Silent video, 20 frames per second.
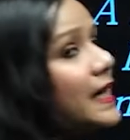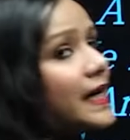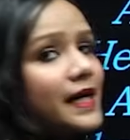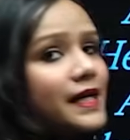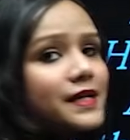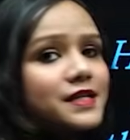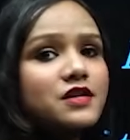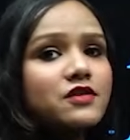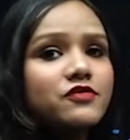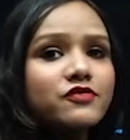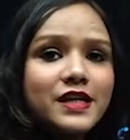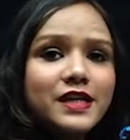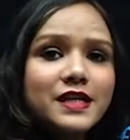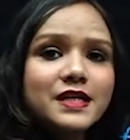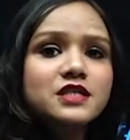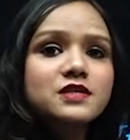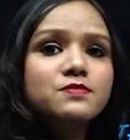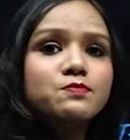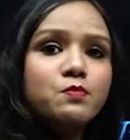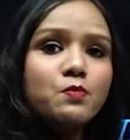It's a very
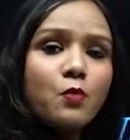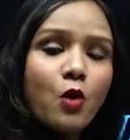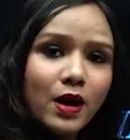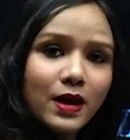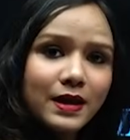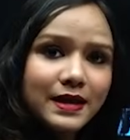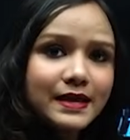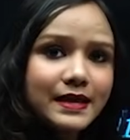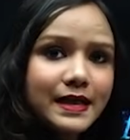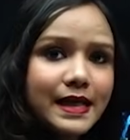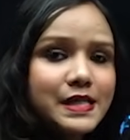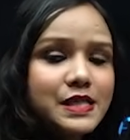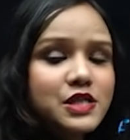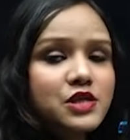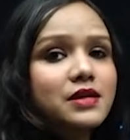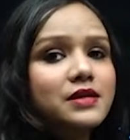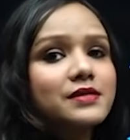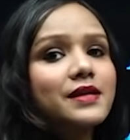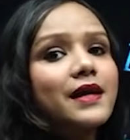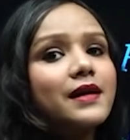small creature
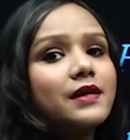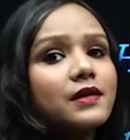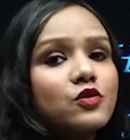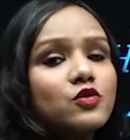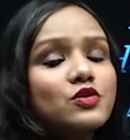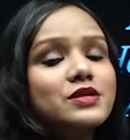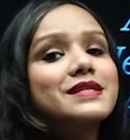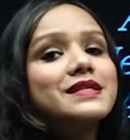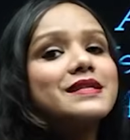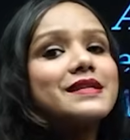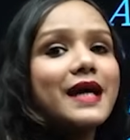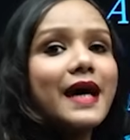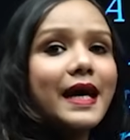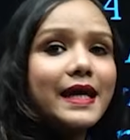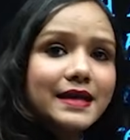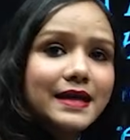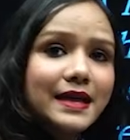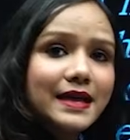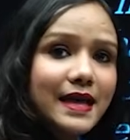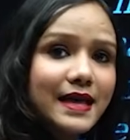that looks
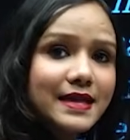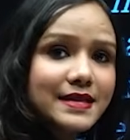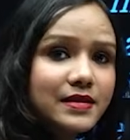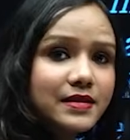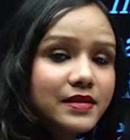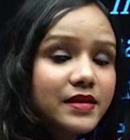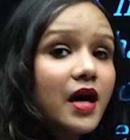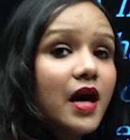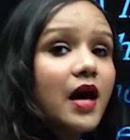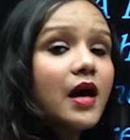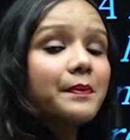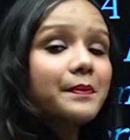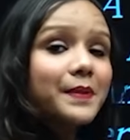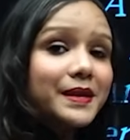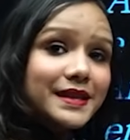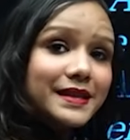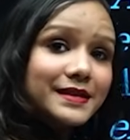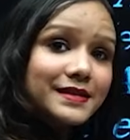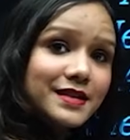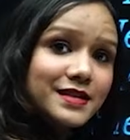like a lizard, but
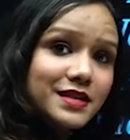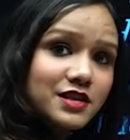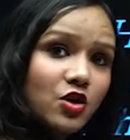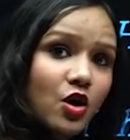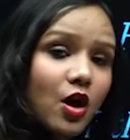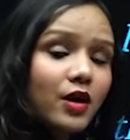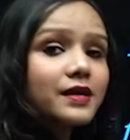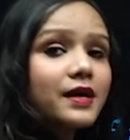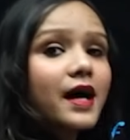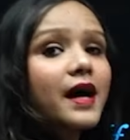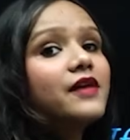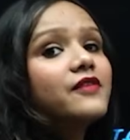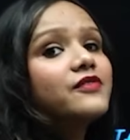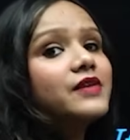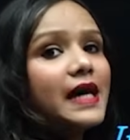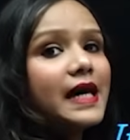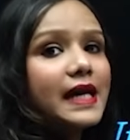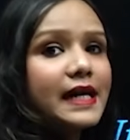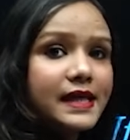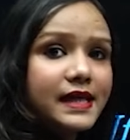it does not have
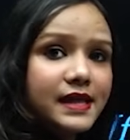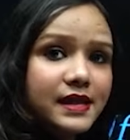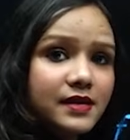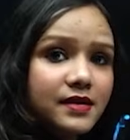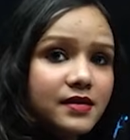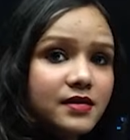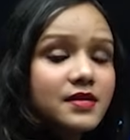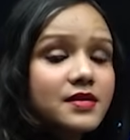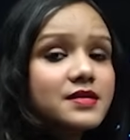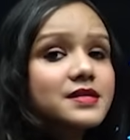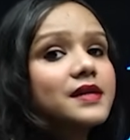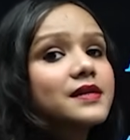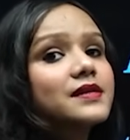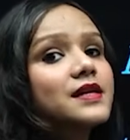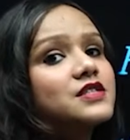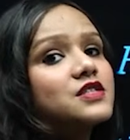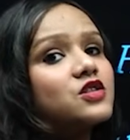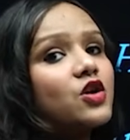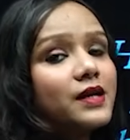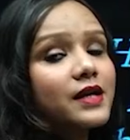any ears, it does
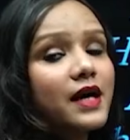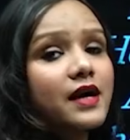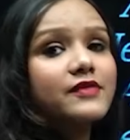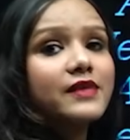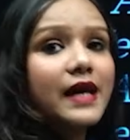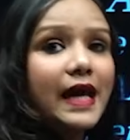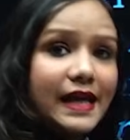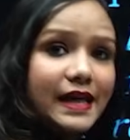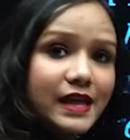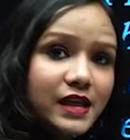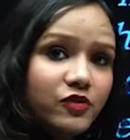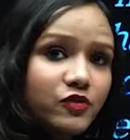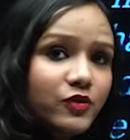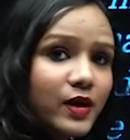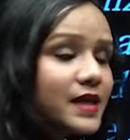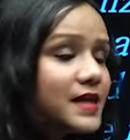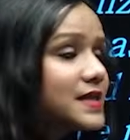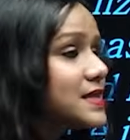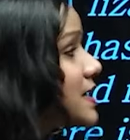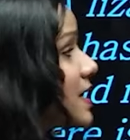not have any wings,